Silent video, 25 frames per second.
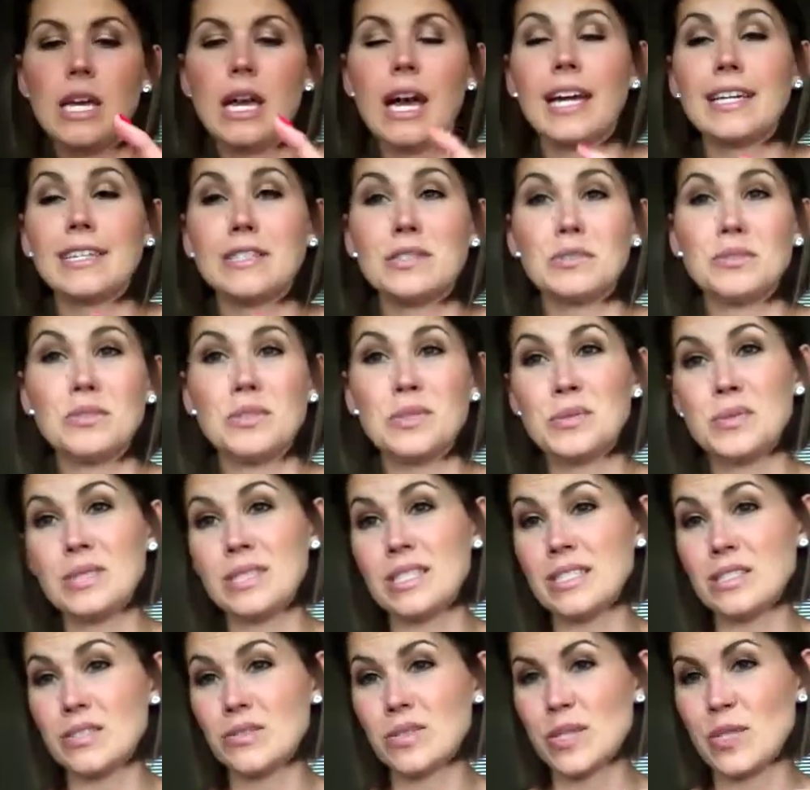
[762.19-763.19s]
I do use
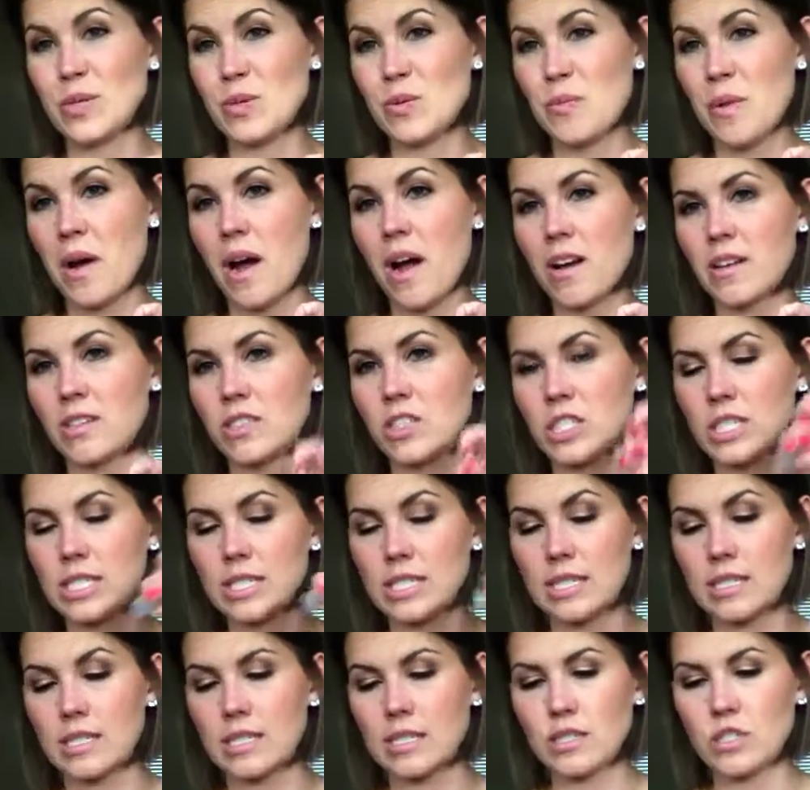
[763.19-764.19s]
it, so I do apologize
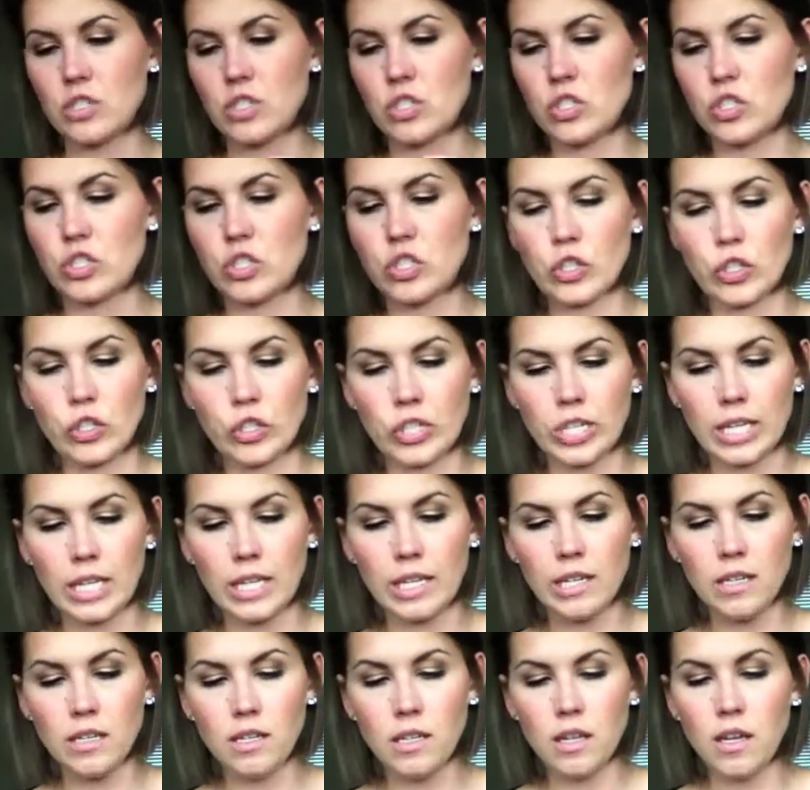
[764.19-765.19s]
that it is
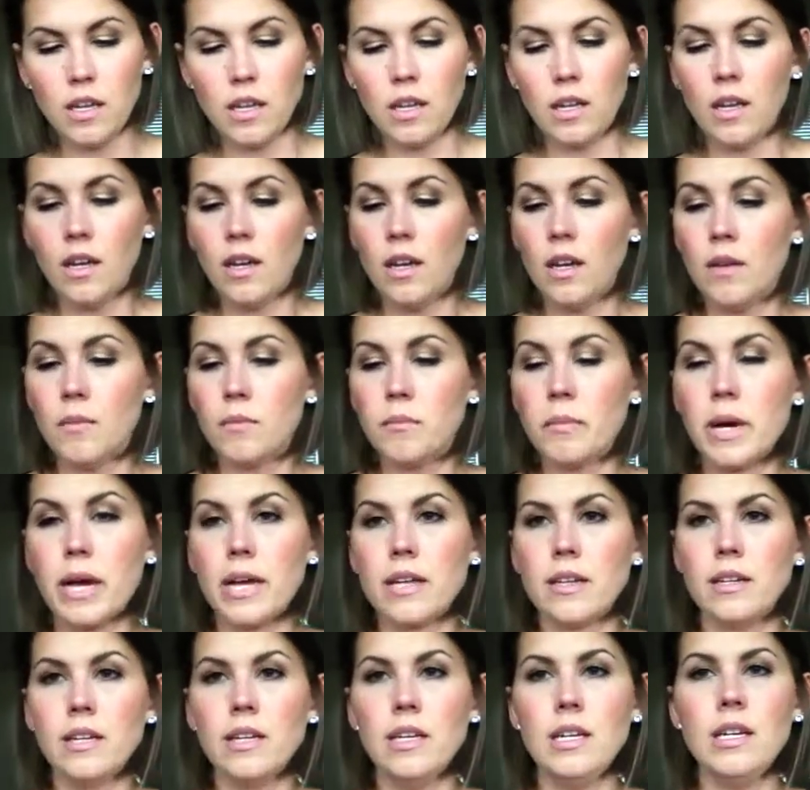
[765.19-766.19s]
dirty.
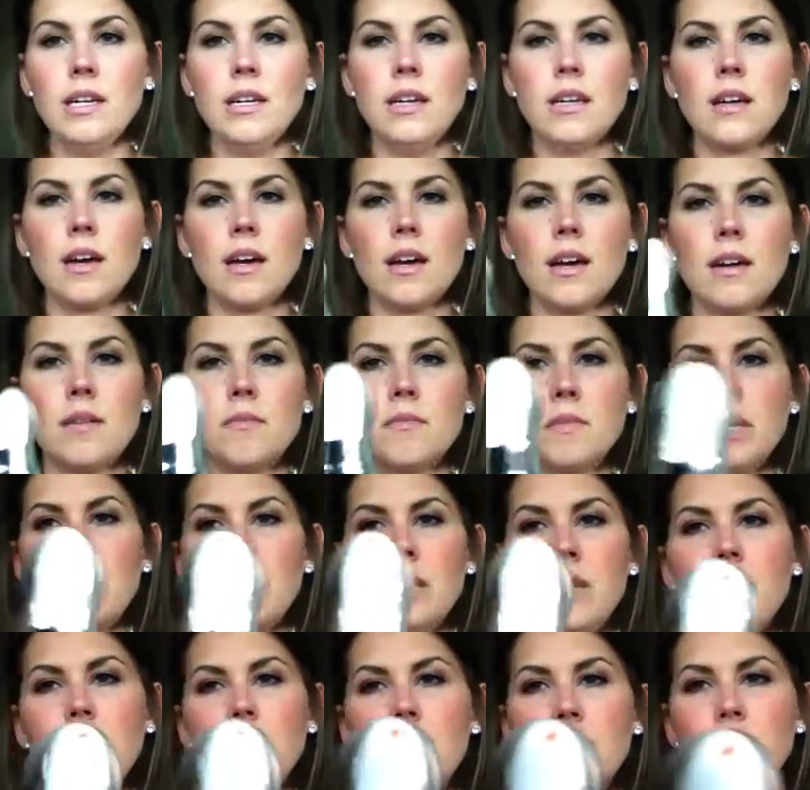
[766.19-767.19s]
But
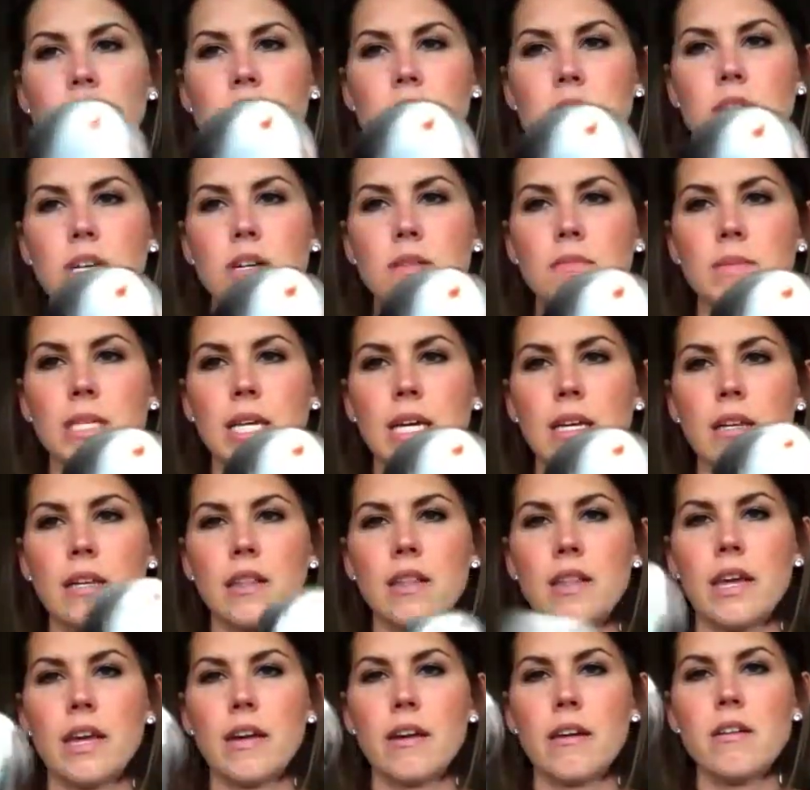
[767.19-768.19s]
it just comes out of
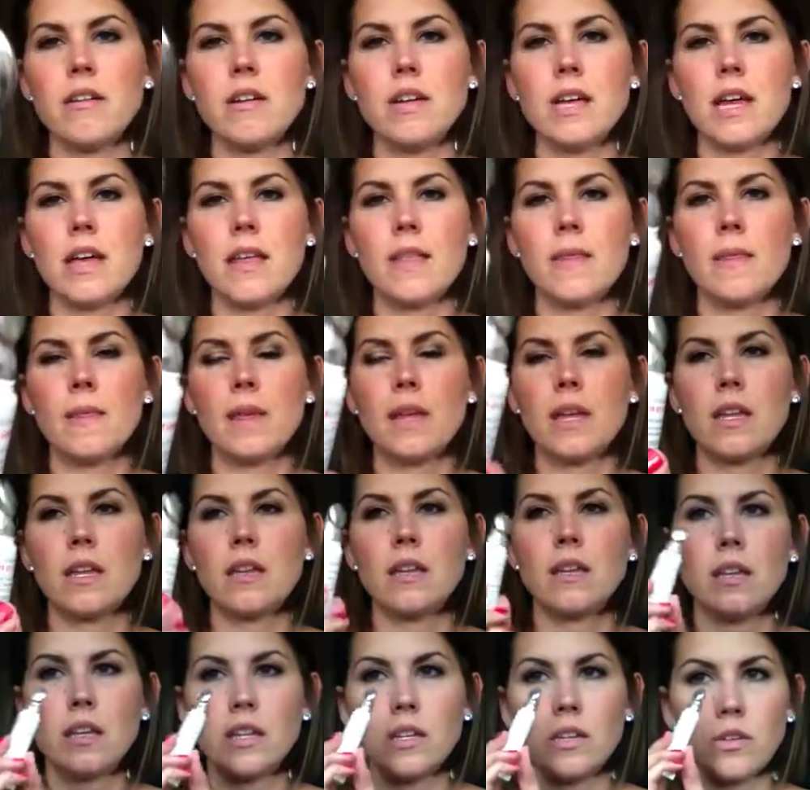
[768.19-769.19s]
there, and then,
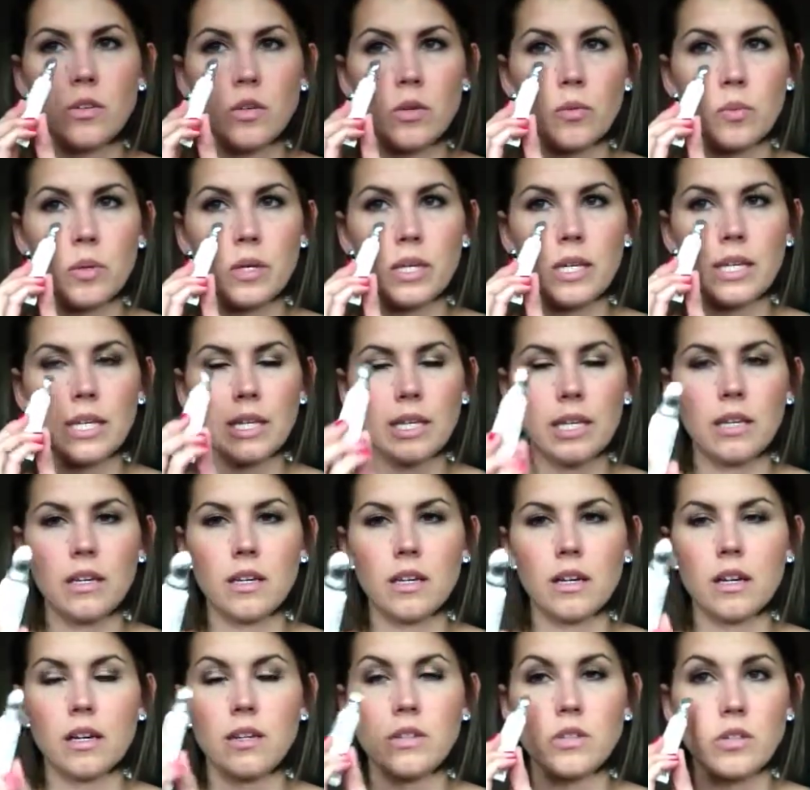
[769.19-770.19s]
you know, you put it
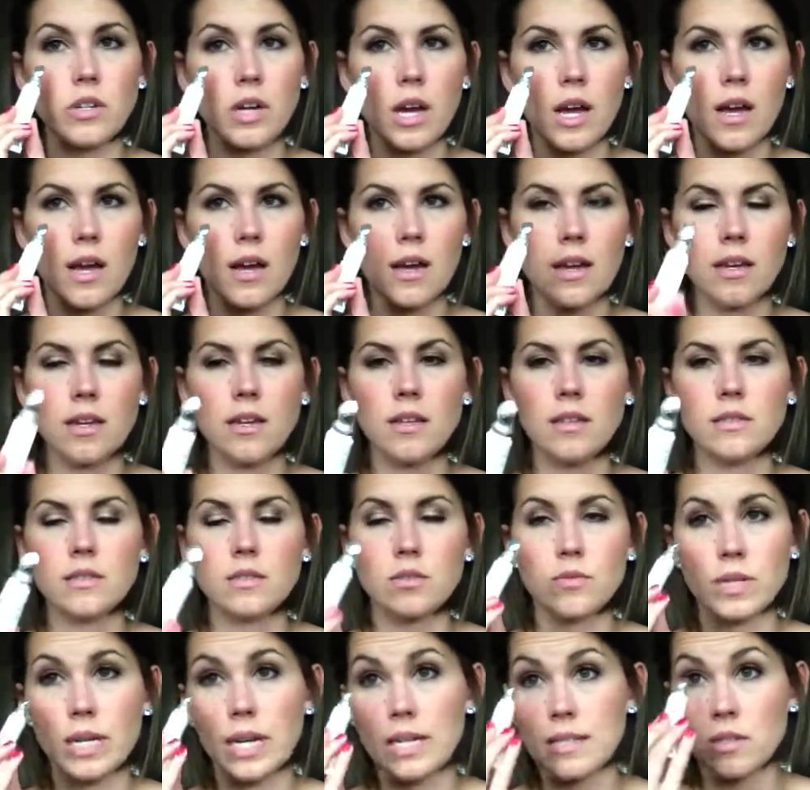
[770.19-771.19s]
on your eye. That's
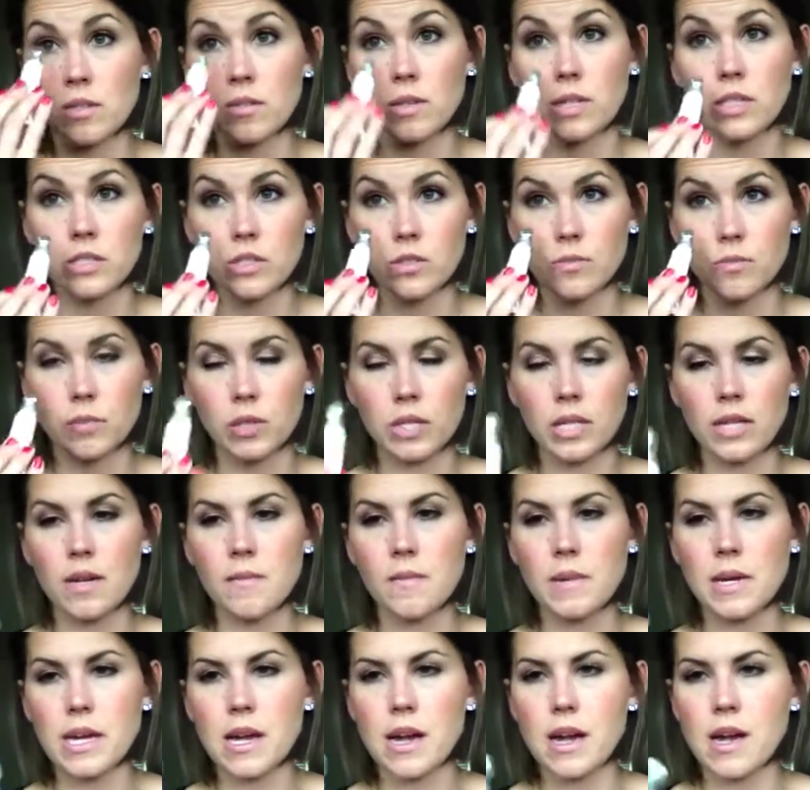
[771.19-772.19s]
what I do. I just put it on
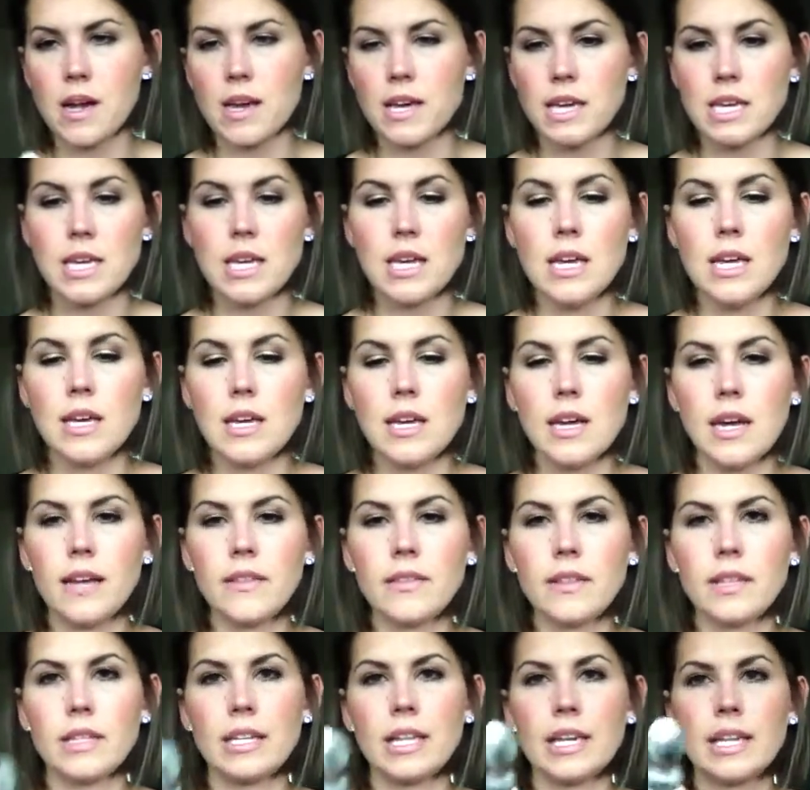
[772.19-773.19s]
my eye, and
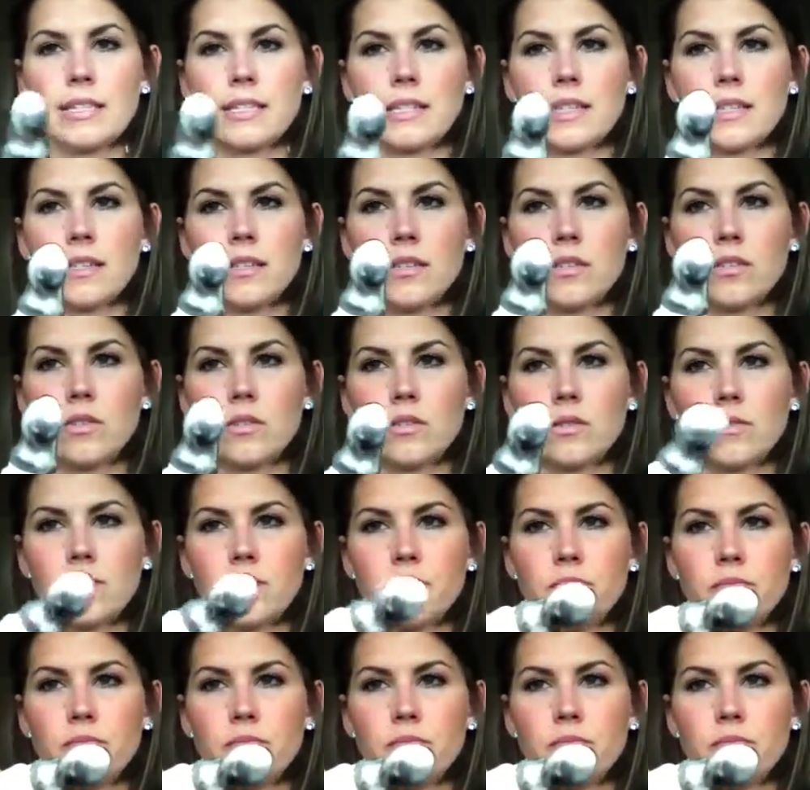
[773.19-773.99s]
then it has that little